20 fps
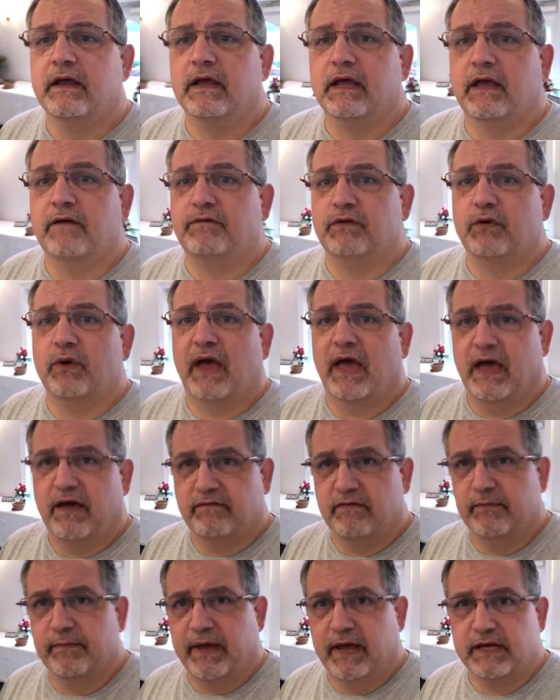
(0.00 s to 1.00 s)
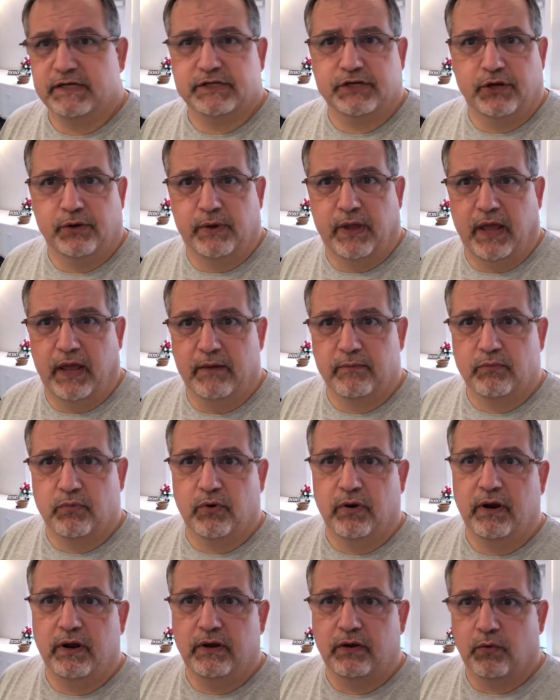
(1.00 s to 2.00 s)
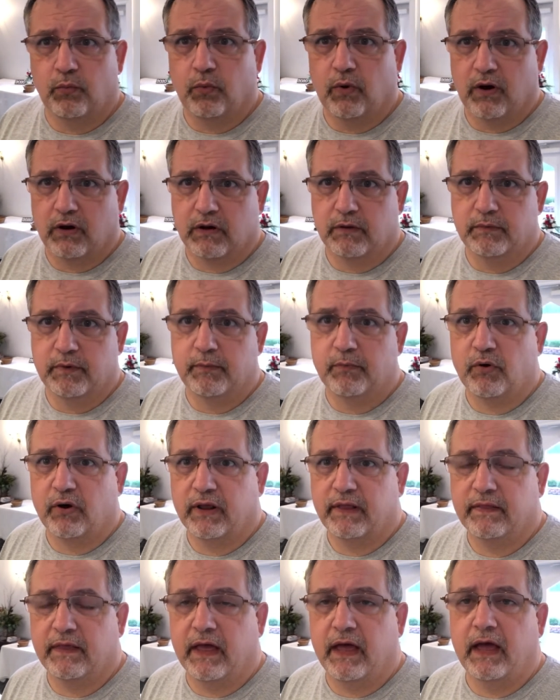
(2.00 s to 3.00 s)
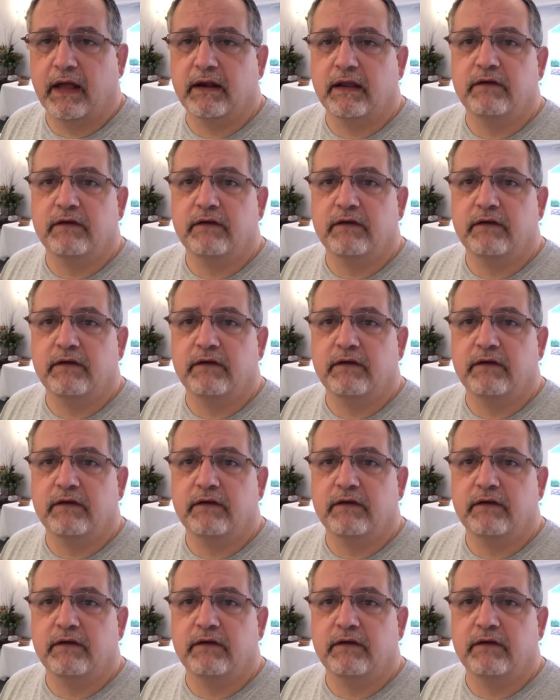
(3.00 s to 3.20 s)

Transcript: If you have a mask you can bring, you're welcome to bring that.